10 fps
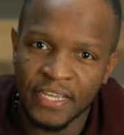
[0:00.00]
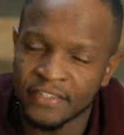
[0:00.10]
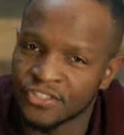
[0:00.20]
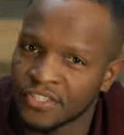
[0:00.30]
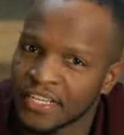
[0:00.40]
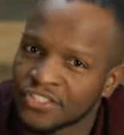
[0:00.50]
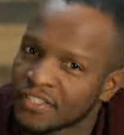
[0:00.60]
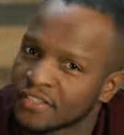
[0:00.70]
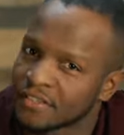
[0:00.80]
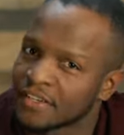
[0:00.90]
night, and it's not
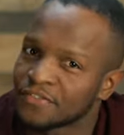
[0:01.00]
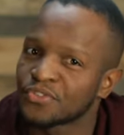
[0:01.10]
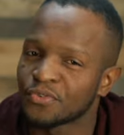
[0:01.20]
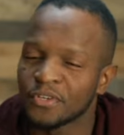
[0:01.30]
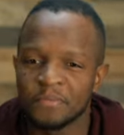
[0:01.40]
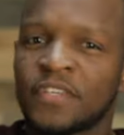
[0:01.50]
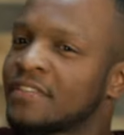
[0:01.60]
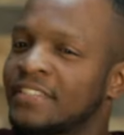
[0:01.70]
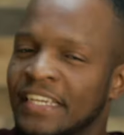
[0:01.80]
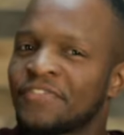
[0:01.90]
just a love story. We
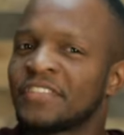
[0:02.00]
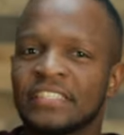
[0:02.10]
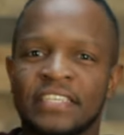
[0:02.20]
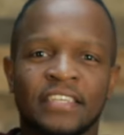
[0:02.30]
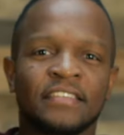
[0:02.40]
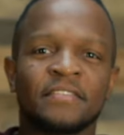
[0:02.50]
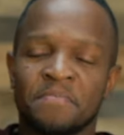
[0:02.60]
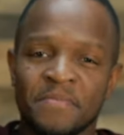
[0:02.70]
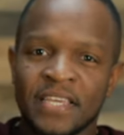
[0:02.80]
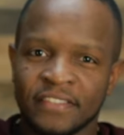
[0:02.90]
are definitely in the
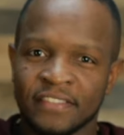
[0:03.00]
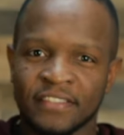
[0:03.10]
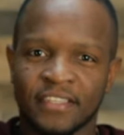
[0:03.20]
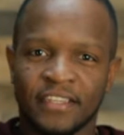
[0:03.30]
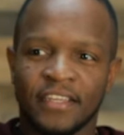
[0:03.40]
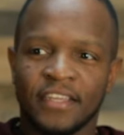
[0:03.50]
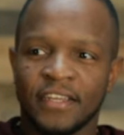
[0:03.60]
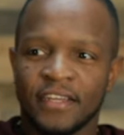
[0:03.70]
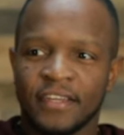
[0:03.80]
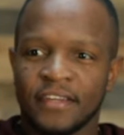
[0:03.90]
midst
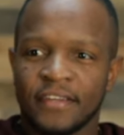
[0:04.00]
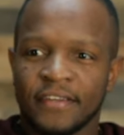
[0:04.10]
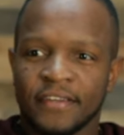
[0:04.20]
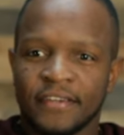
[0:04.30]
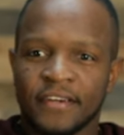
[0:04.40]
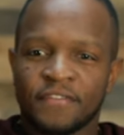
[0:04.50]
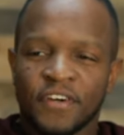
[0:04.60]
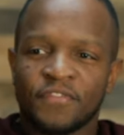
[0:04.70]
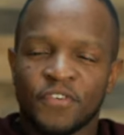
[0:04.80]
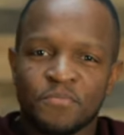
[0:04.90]
of
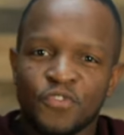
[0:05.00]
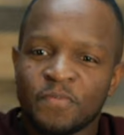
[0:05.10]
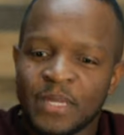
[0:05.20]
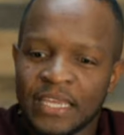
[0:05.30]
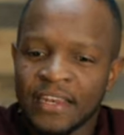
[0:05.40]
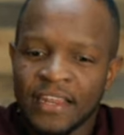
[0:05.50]
a movement.